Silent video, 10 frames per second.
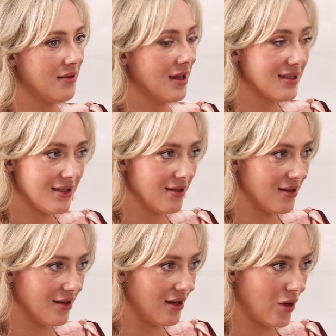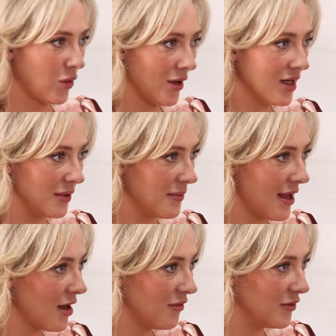that's incredibly
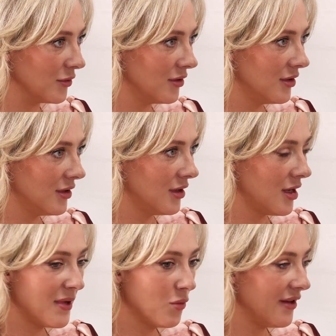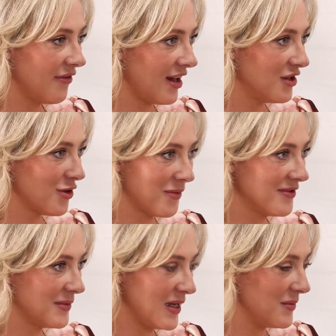powerful. I mean, we've had a drop of
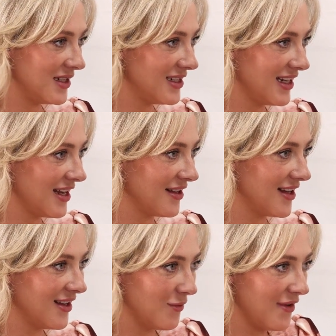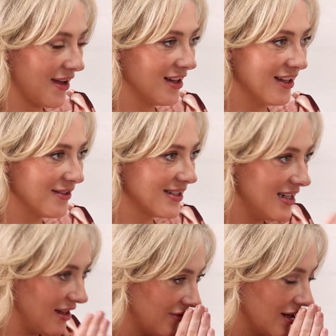spearmint together, we've had a little
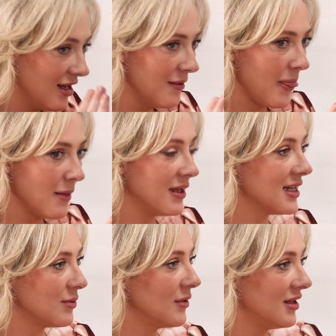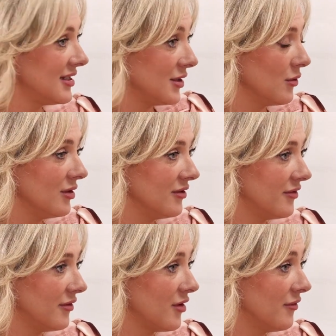sniff because we, it's the oil of,
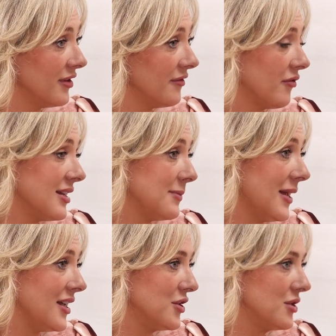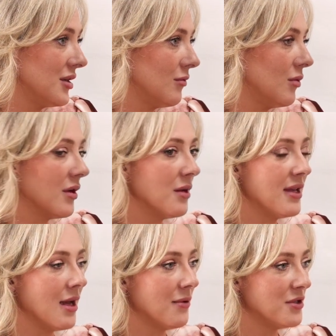of, confident free speech. We want to
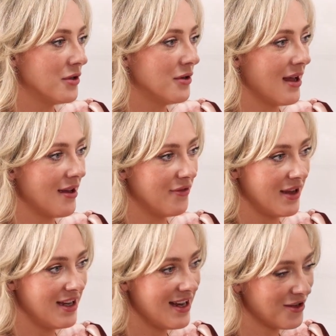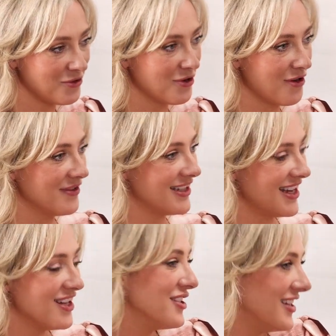be able to have a natural
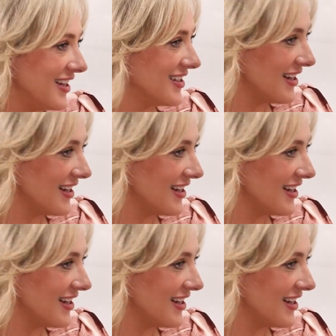conversation here